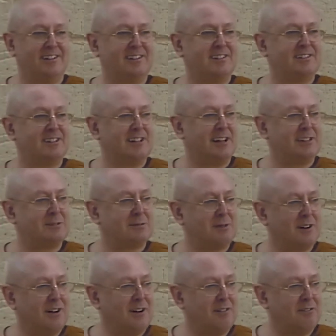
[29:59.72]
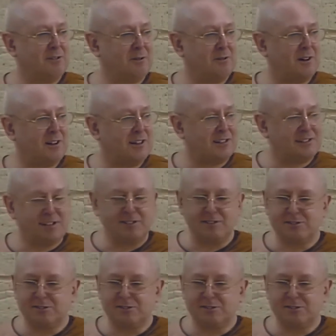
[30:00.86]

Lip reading: So that's why after a while you tend to